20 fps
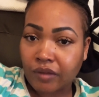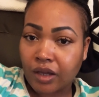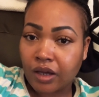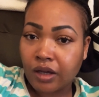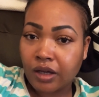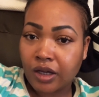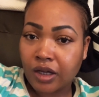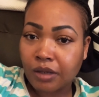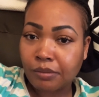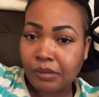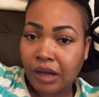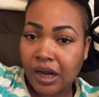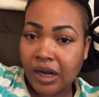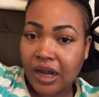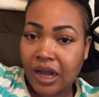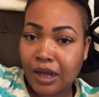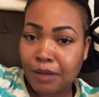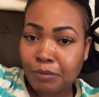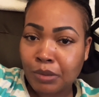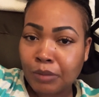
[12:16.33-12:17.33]
I
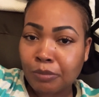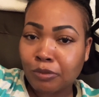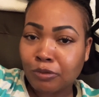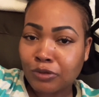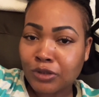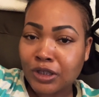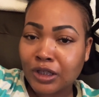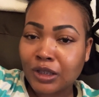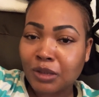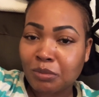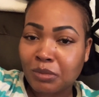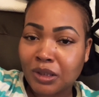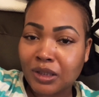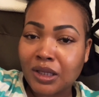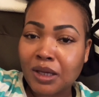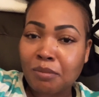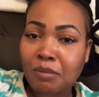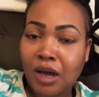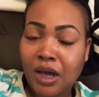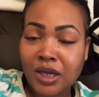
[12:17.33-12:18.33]
got people telling me
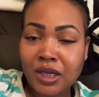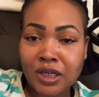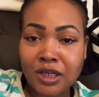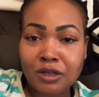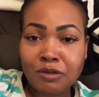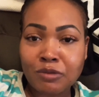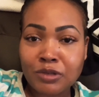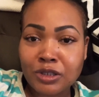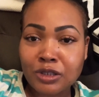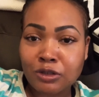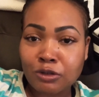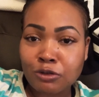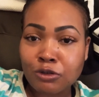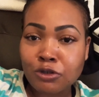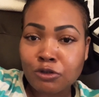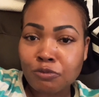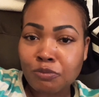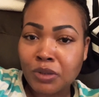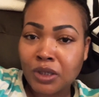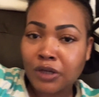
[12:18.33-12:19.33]
that my head was a little
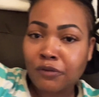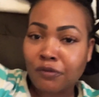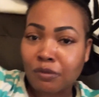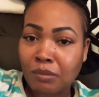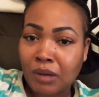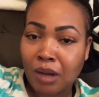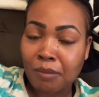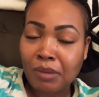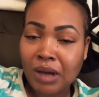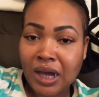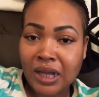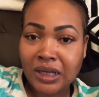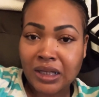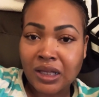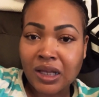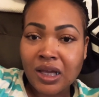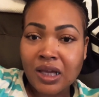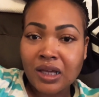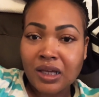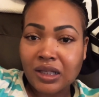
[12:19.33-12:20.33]
too big for my
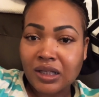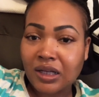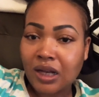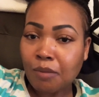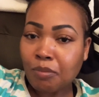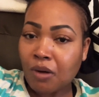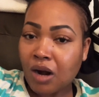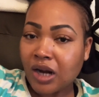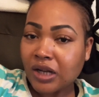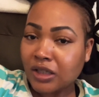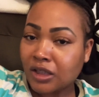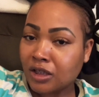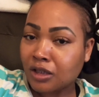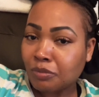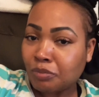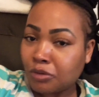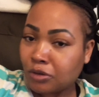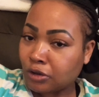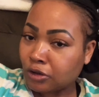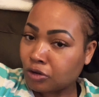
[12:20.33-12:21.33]
body, and I probably
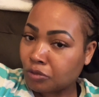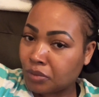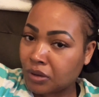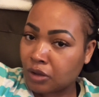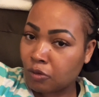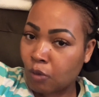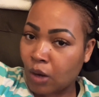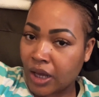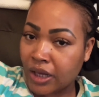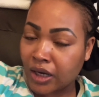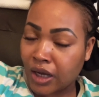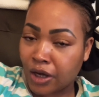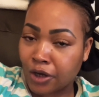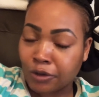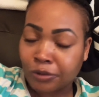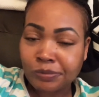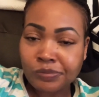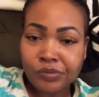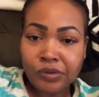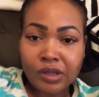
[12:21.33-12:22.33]
needed to put a little bit of weight on.